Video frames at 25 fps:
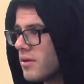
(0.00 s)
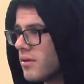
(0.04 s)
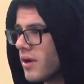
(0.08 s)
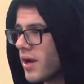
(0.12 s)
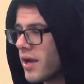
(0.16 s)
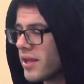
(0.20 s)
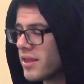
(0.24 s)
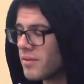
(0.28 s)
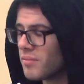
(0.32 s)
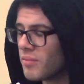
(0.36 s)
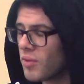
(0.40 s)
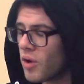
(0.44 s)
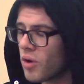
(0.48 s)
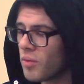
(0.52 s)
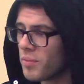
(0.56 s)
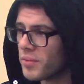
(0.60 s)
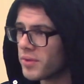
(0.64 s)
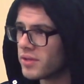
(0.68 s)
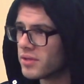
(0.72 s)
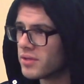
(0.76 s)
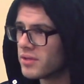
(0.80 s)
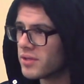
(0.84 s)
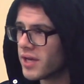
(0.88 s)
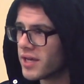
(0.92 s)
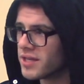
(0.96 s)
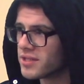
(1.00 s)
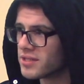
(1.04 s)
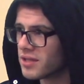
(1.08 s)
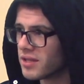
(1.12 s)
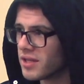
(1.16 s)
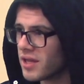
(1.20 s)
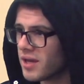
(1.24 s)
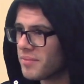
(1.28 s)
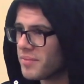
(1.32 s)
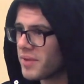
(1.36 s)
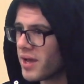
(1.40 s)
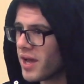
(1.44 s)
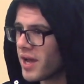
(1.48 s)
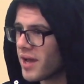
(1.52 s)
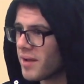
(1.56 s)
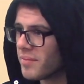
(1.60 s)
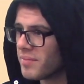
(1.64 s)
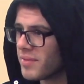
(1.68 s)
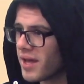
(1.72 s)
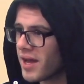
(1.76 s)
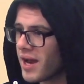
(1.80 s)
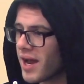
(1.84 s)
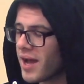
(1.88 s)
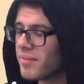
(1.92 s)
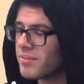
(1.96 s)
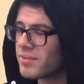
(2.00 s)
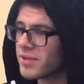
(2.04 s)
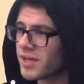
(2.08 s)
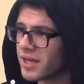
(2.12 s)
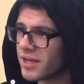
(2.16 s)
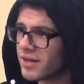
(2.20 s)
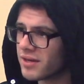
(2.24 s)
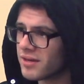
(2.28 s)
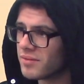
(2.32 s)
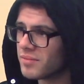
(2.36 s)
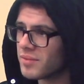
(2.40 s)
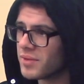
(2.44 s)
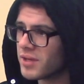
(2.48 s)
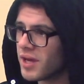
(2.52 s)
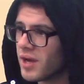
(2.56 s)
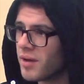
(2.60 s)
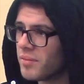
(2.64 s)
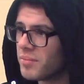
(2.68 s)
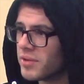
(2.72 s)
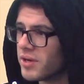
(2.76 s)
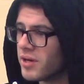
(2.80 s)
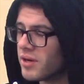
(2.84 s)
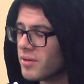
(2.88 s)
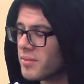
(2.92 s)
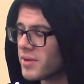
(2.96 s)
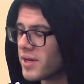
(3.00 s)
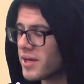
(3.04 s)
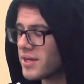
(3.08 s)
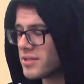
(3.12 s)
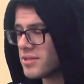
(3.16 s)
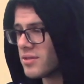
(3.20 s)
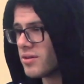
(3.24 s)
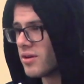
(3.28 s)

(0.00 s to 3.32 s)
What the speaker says: At the moment, as alumni, I'm not obligated to be up here, but I still